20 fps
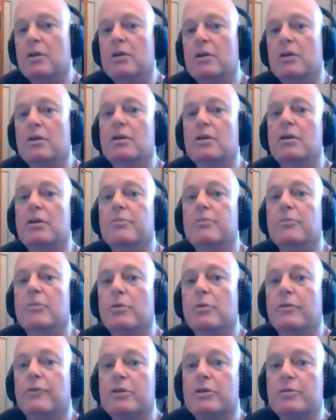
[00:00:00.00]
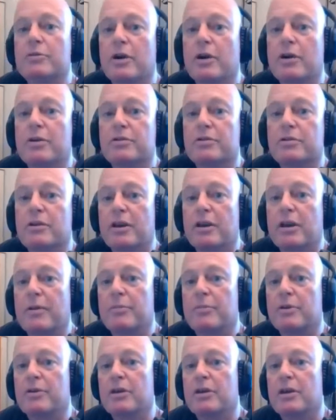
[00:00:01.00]
There were fizz boats going
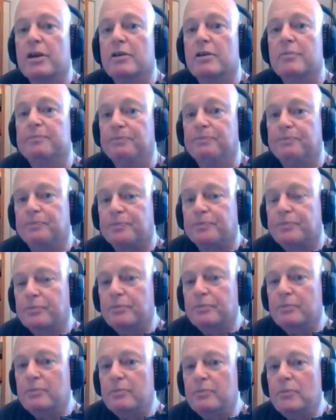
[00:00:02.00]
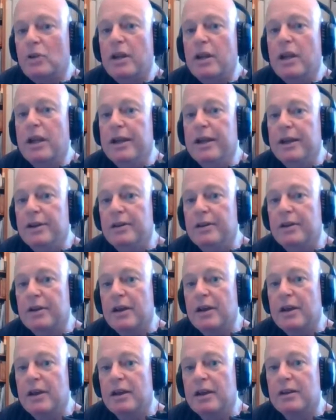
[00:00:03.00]
up and down, and
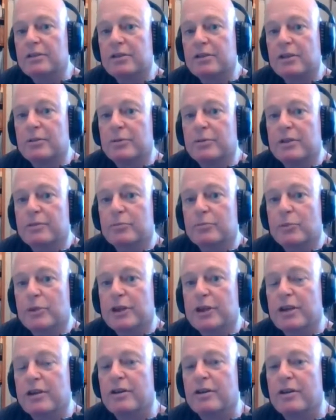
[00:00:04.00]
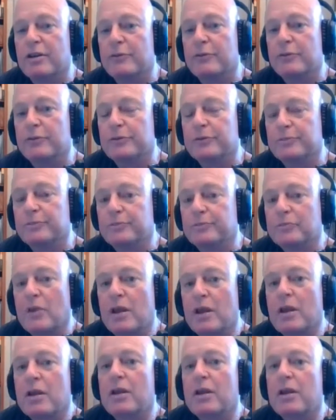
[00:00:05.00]
so we hit it off,
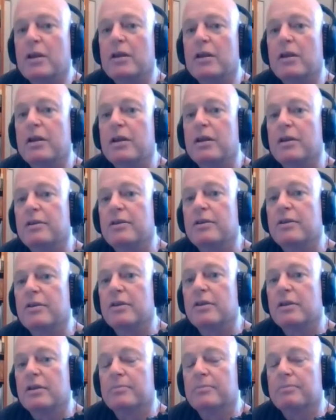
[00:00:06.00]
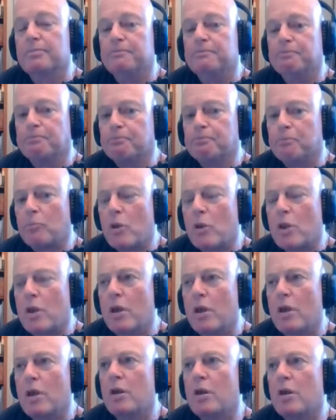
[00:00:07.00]
and
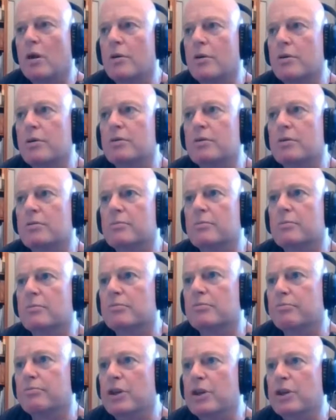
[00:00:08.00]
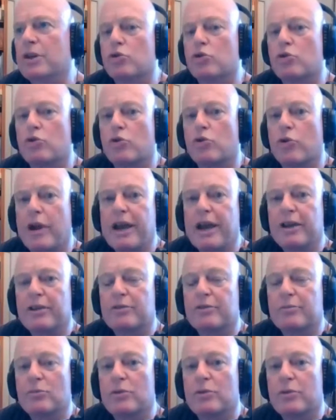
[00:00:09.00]
I was being
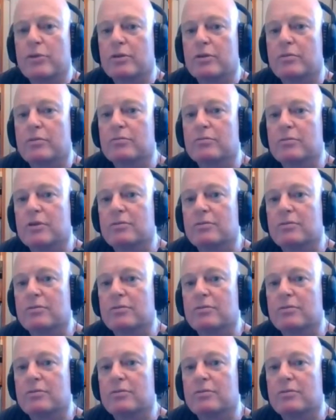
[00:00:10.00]
dragged more than